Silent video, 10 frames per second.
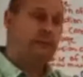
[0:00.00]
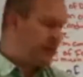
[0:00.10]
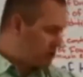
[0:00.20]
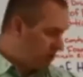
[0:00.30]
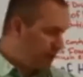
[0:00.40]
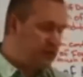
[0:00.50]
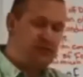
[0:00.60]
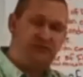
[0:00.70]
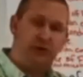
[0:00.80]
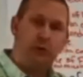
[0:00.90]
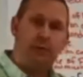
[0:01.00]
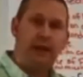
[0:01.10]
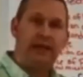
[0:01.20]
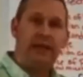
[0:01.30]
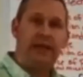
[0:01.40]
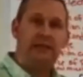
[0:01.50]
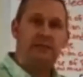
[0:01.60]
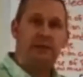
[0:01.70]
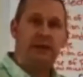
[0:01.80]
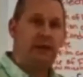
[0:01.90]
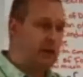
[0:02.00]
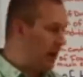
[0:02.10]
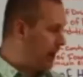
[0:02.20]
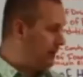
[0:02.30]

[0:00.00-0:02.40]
depends on how much fill we may need to be